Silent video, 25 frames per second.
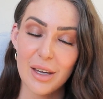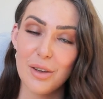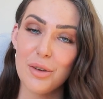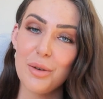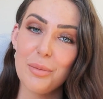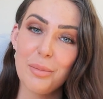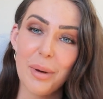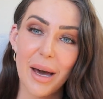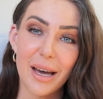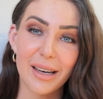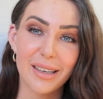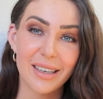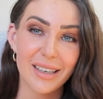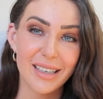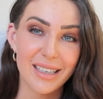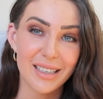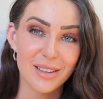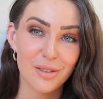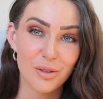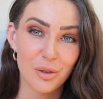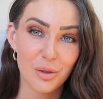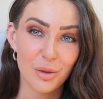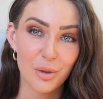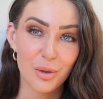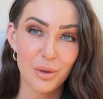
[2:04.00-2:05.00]
get you back
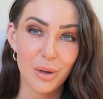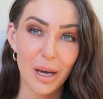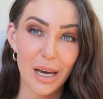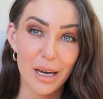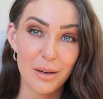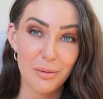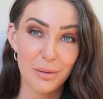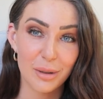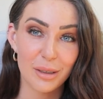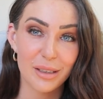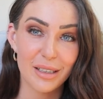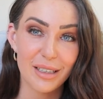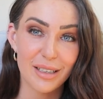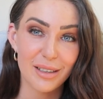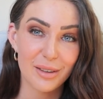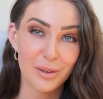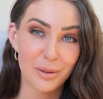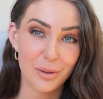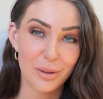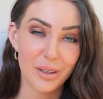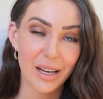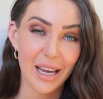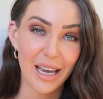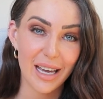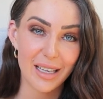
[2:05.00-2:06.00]
into a really
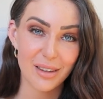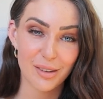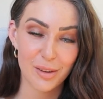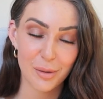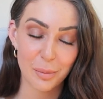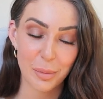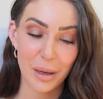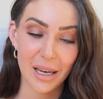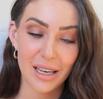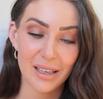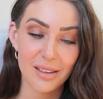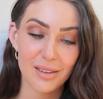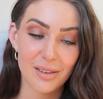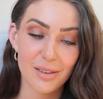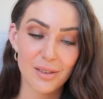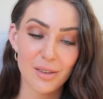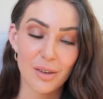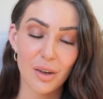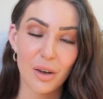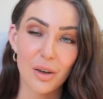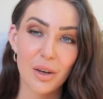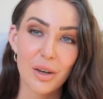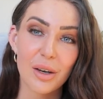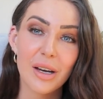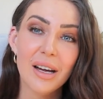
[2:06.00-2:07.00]
good headspace.
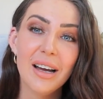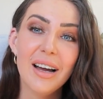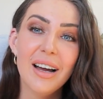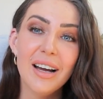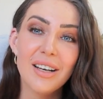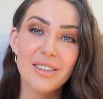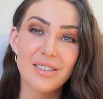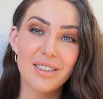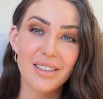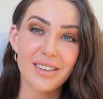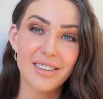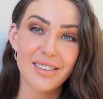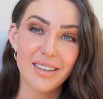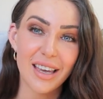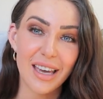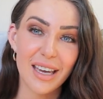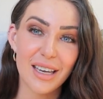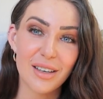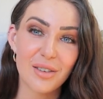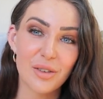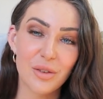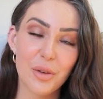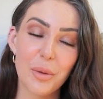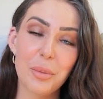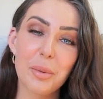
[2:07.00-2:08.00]
So just
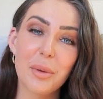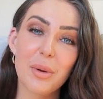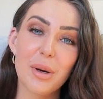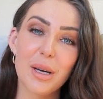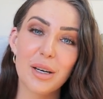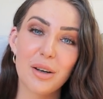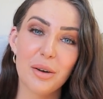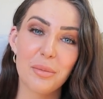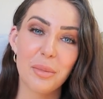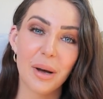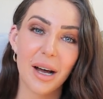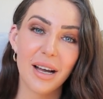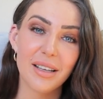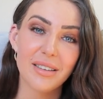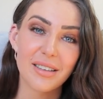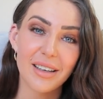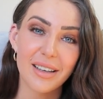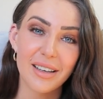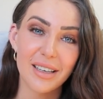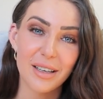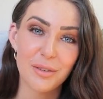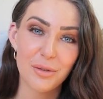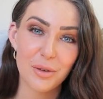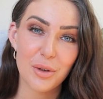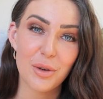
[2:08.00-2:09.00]
a super quick
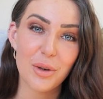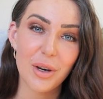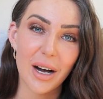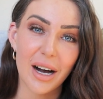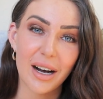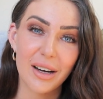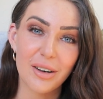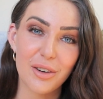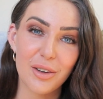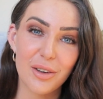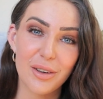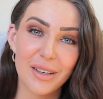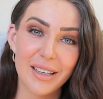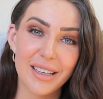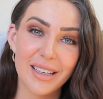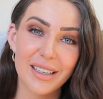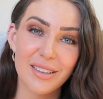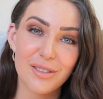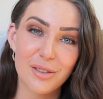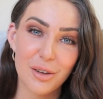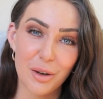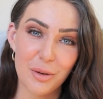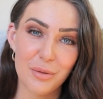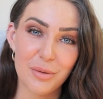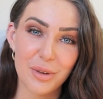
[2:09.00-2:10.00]
reminder, if you are new
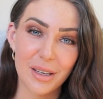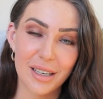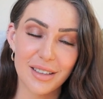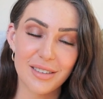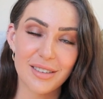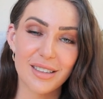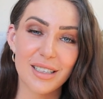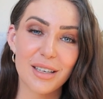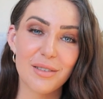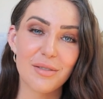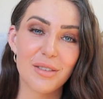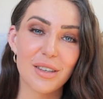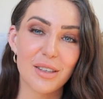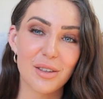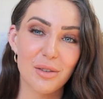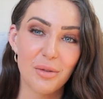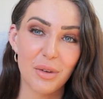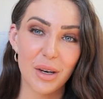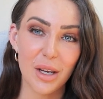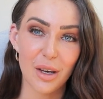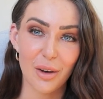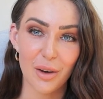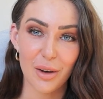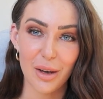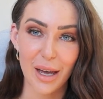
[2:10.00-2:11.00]
here, don't forget to give this
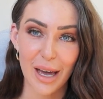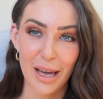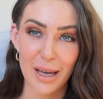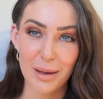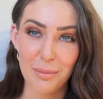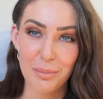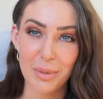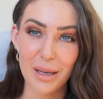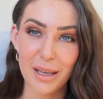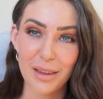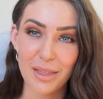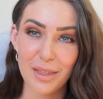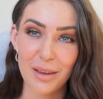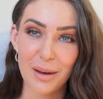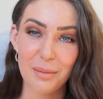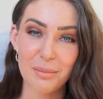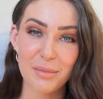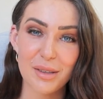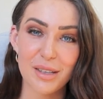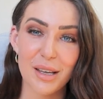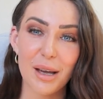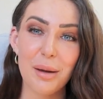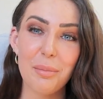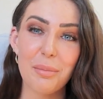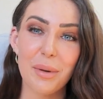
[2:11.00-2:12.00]
video a big
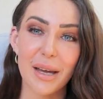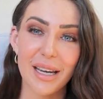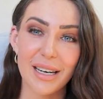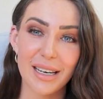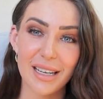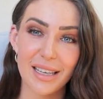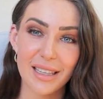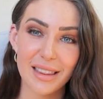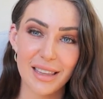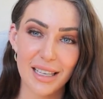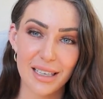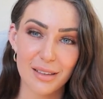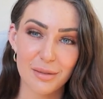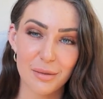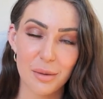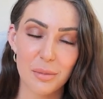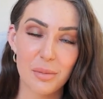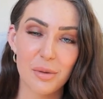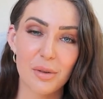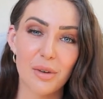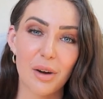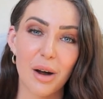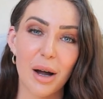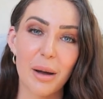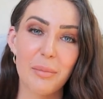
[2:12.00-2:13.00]
thumbs up and hit that
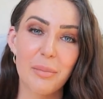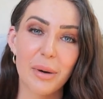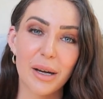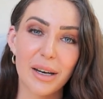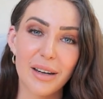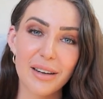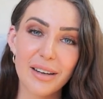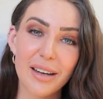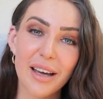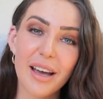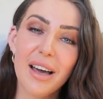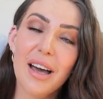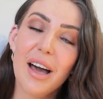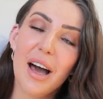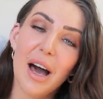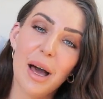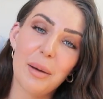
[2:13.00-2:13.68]
subscribe button.